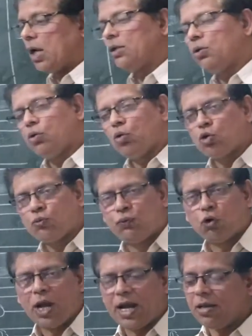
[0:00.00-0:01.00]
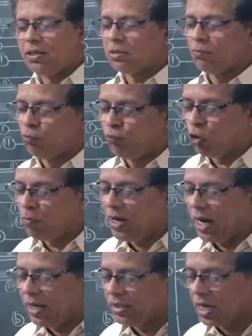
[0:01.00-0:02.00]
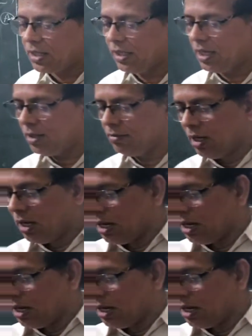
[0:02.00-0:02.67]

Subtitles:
are those 4 headings? 4 main headings are there.